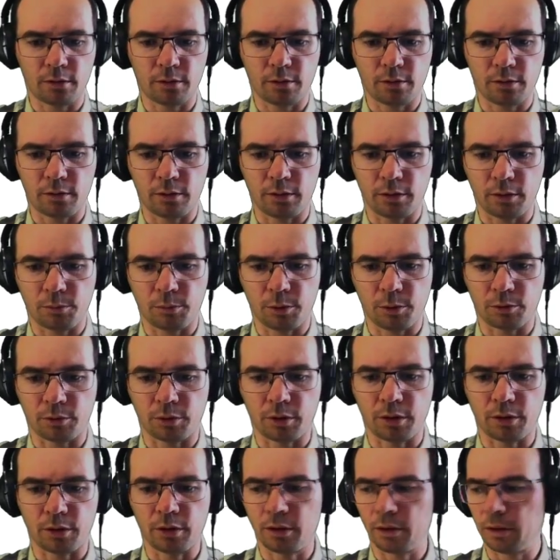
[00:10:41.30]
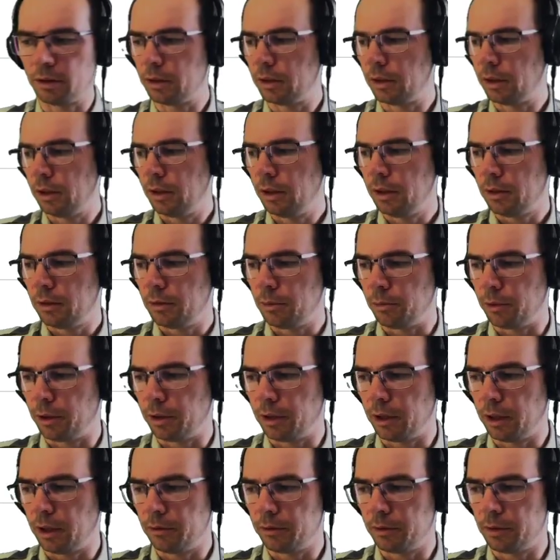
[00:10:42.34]
let me write this, we
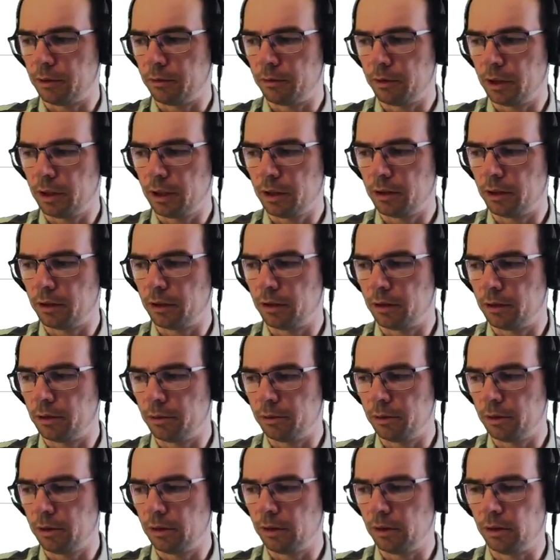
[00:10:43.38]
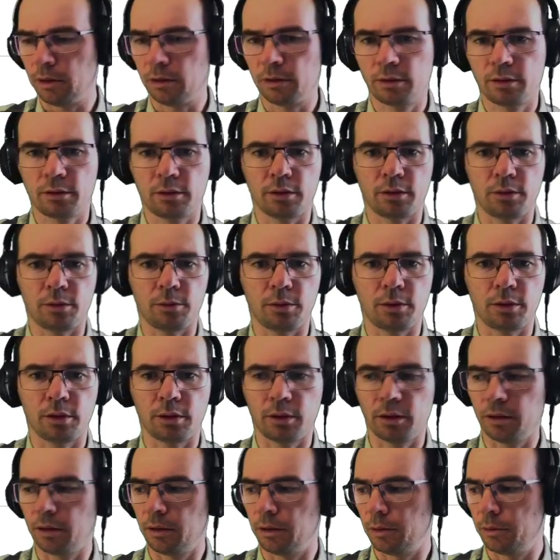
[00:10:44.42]
have divided the total
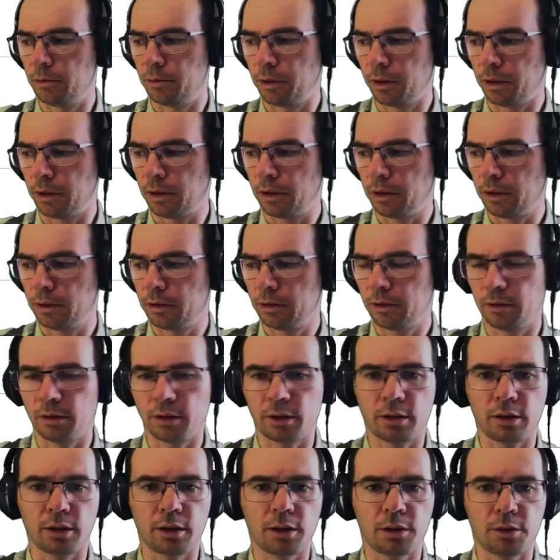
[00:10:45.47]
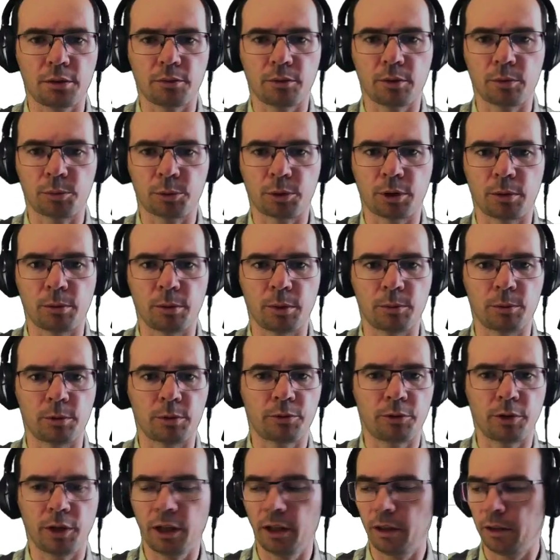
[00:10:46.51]
work, the size of the problem
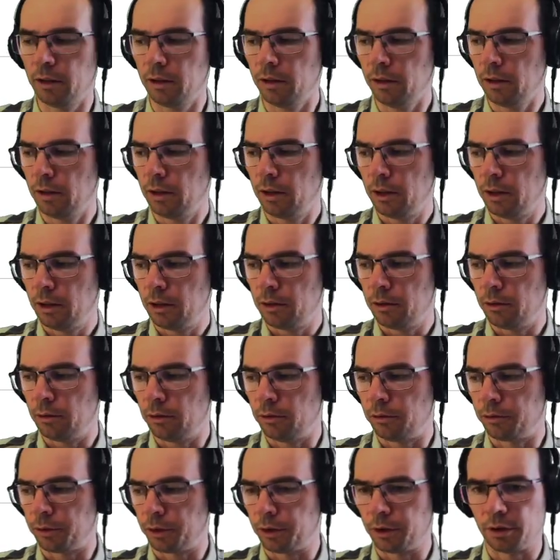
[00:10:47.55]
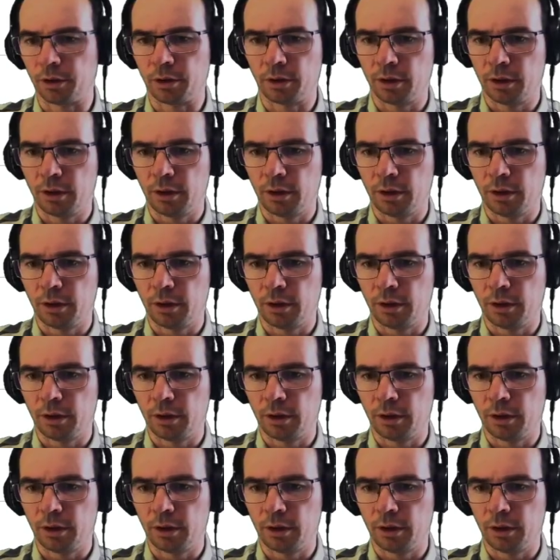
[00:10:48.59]
of n, over